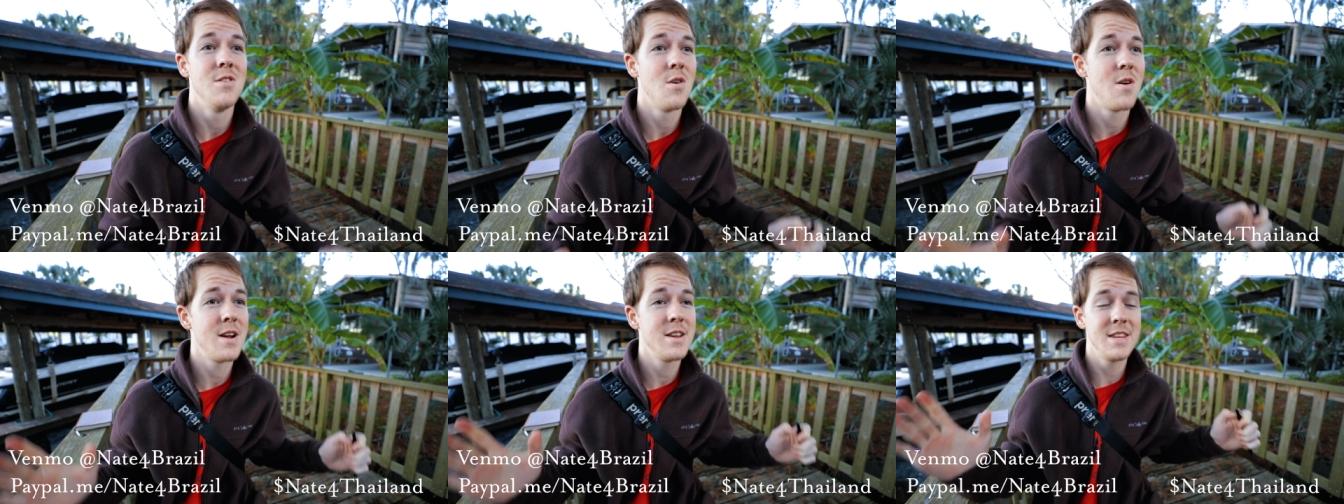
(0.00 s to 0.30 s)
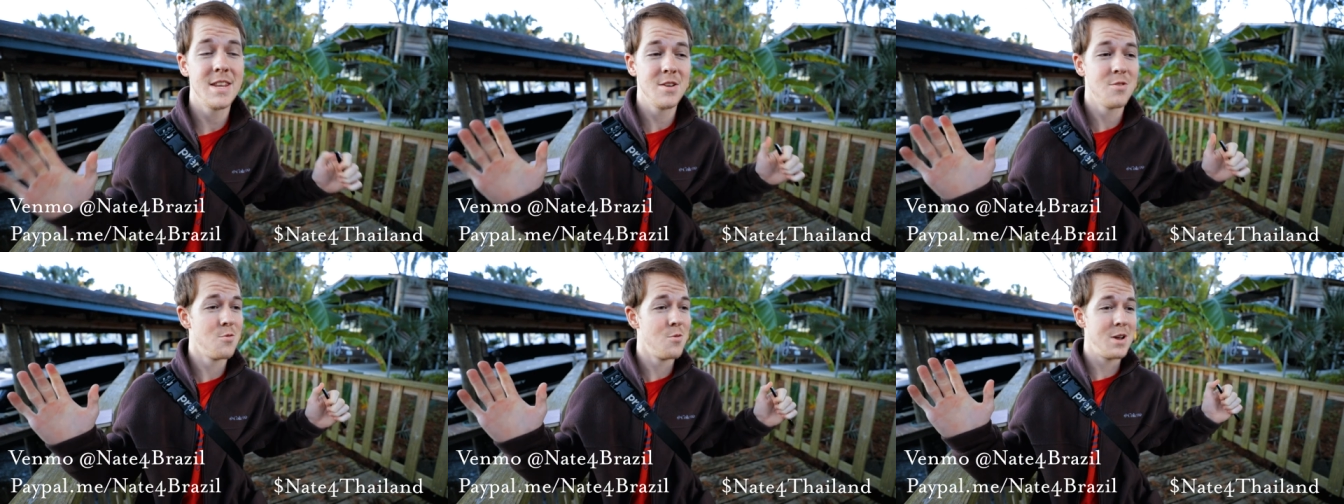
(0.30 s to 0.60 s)
no
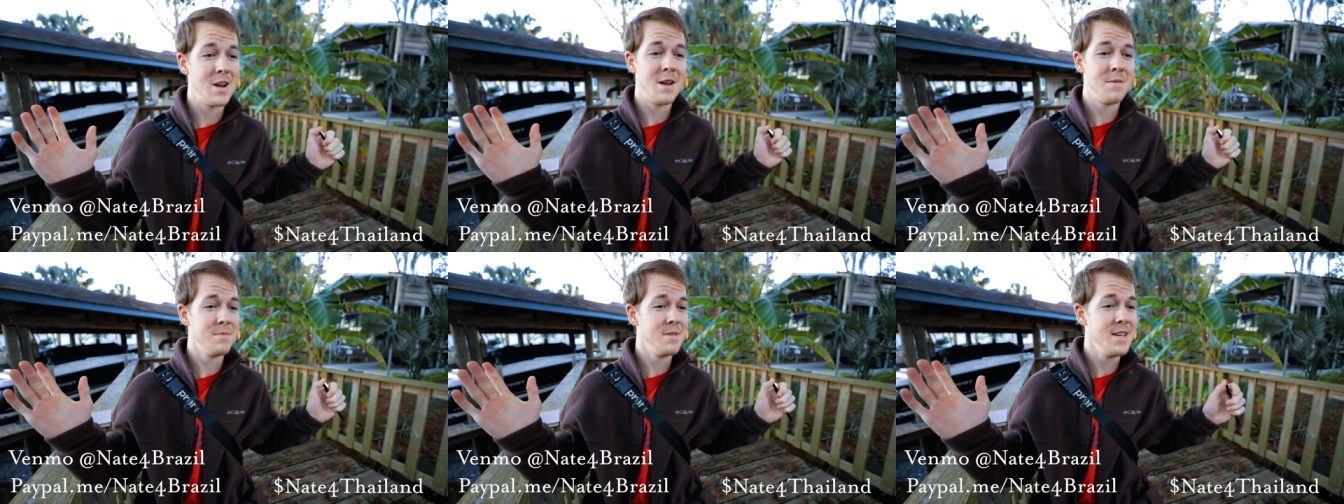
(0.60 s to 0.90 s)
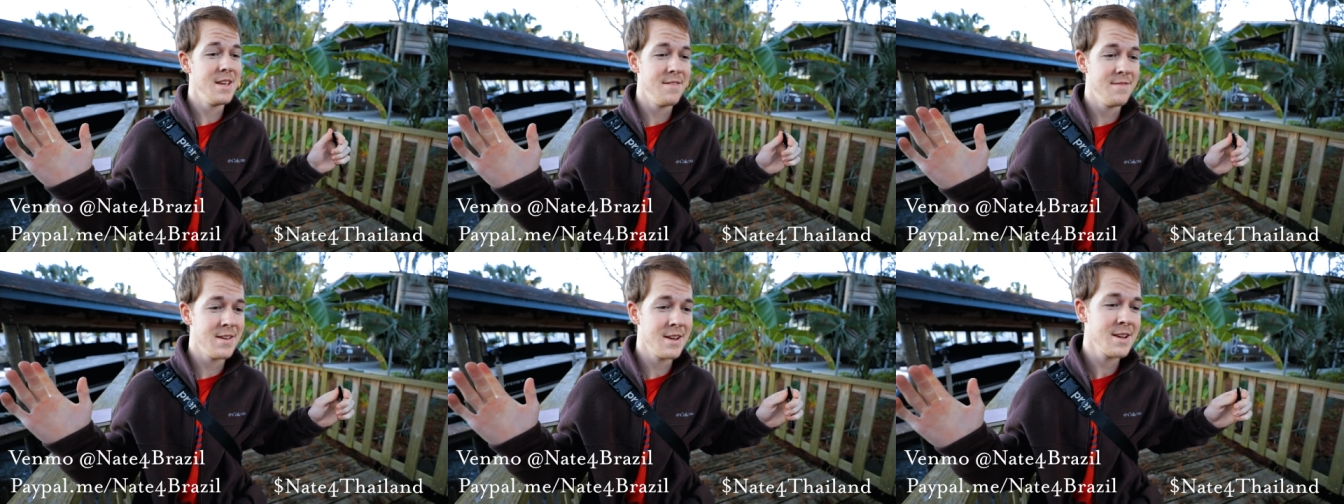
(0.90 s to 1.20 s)
idea when I'm
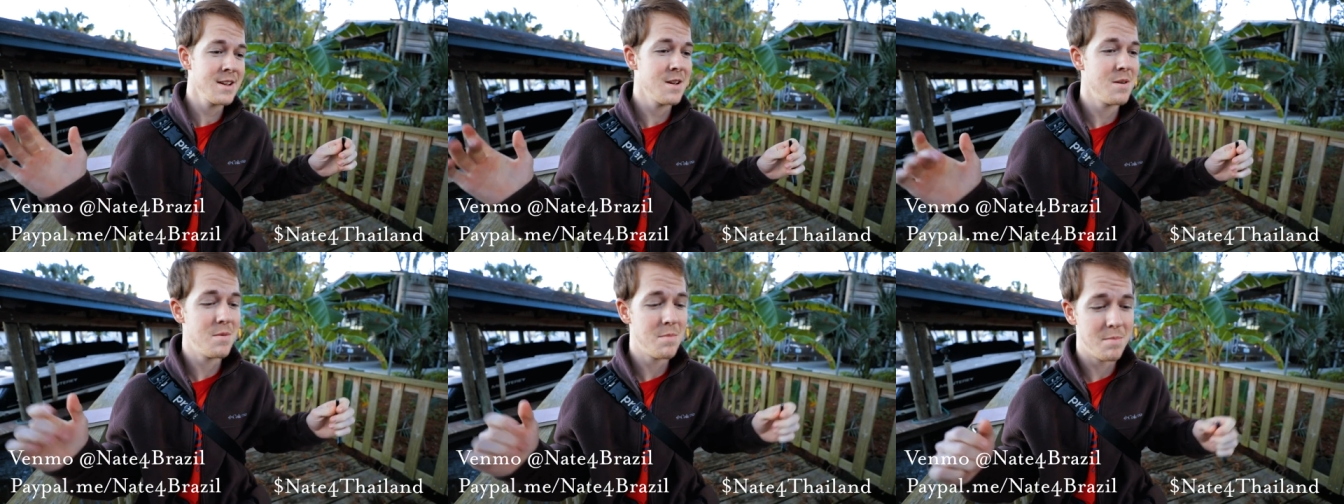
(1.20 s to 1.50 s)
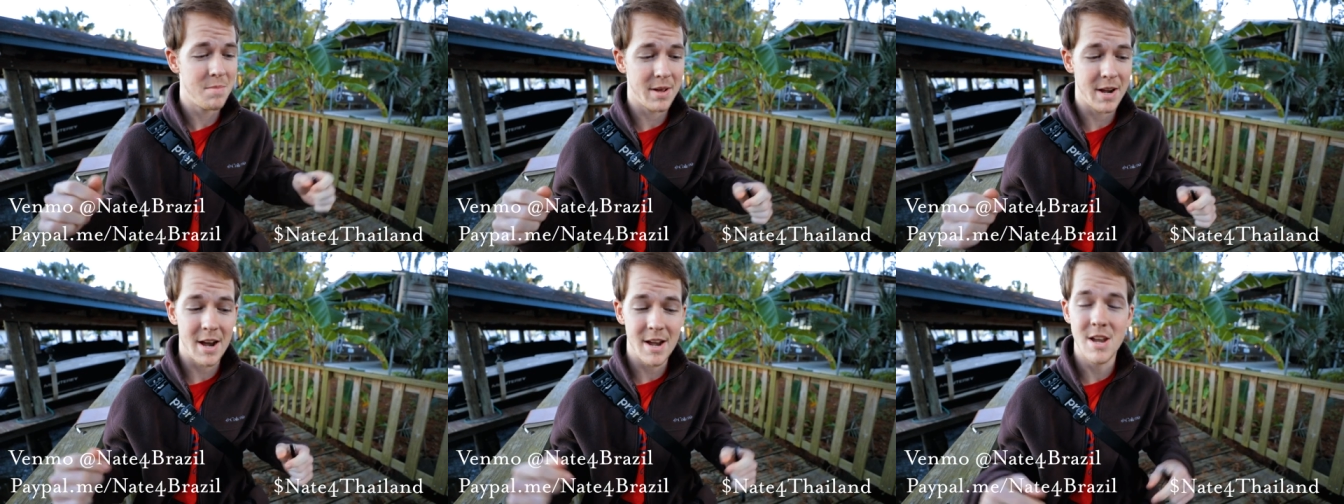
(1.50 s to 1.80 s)
leaving,
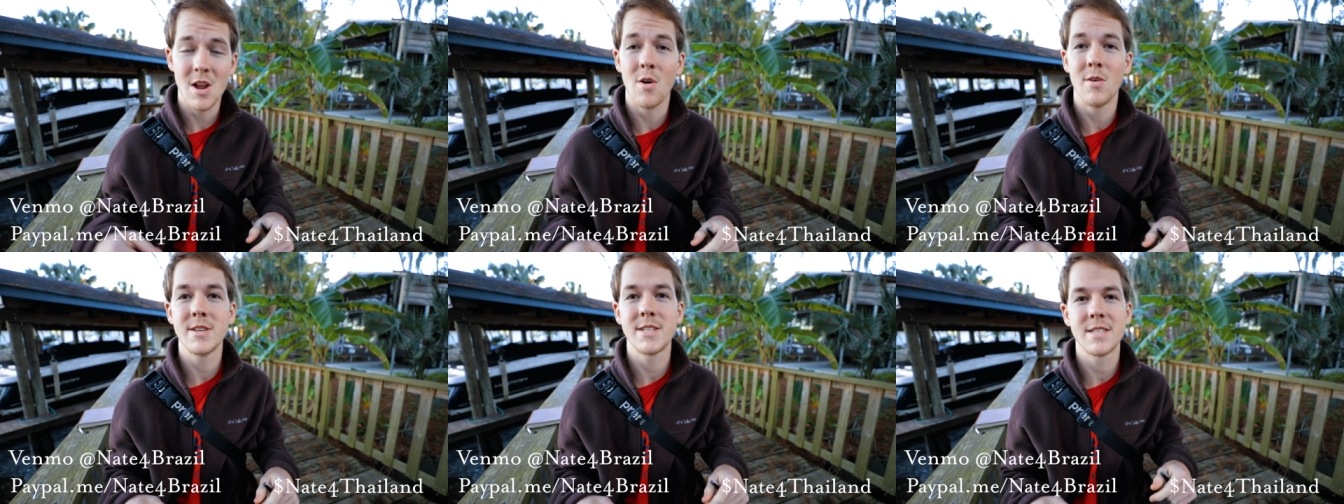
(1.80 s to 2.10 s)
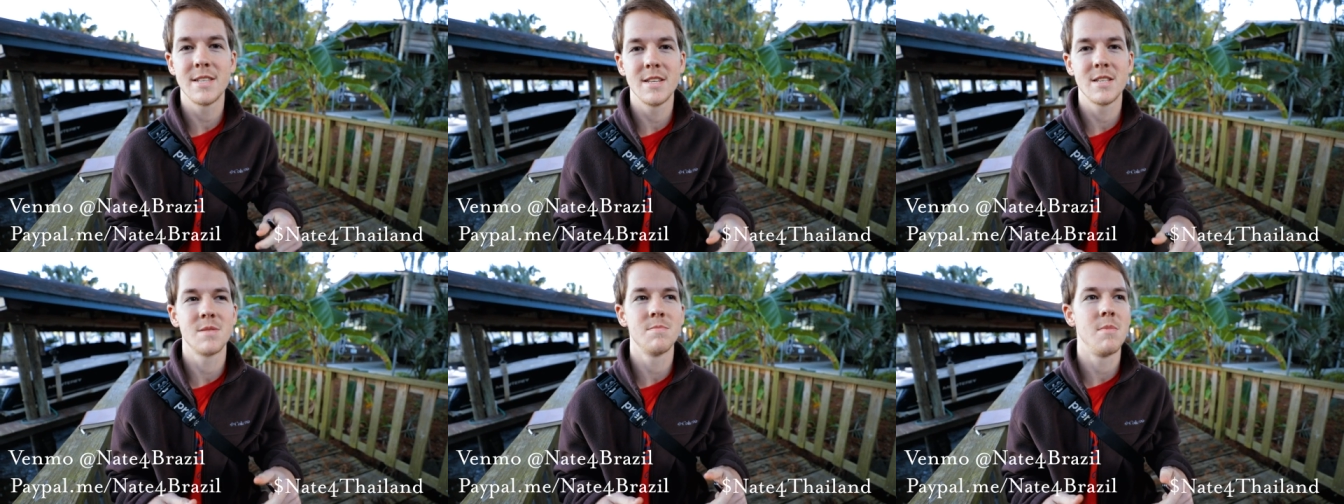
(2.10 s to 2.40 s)
but I know
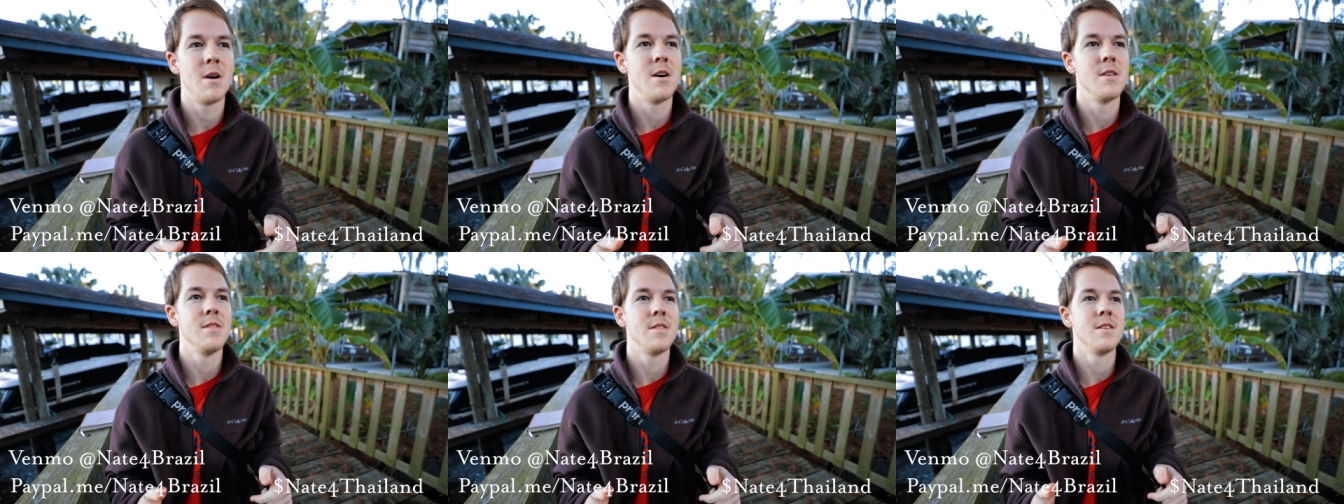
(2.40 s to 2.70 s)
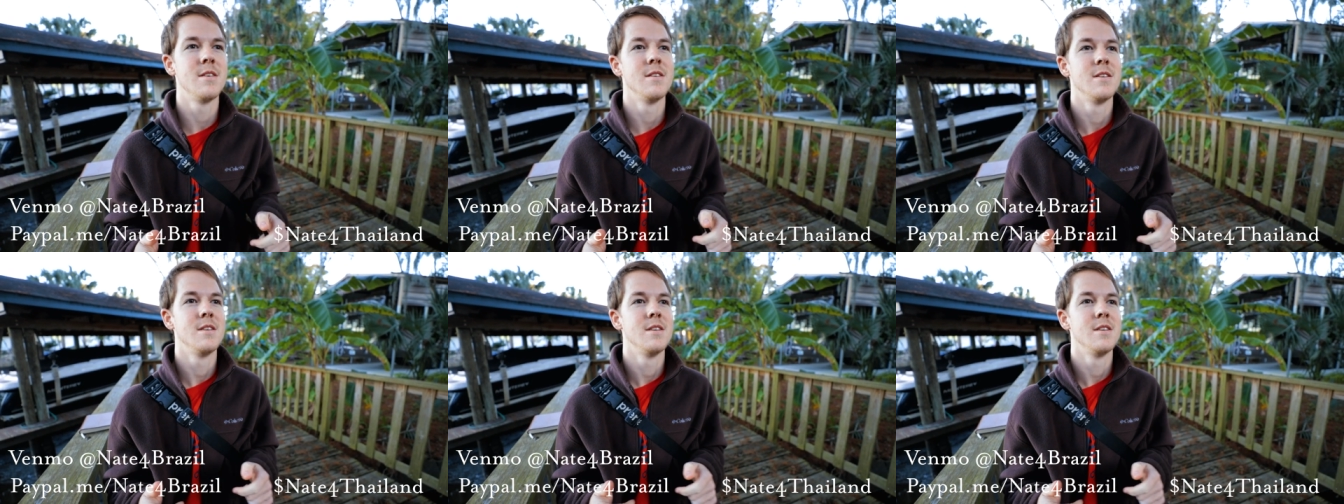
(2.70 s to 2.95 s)
it's this month.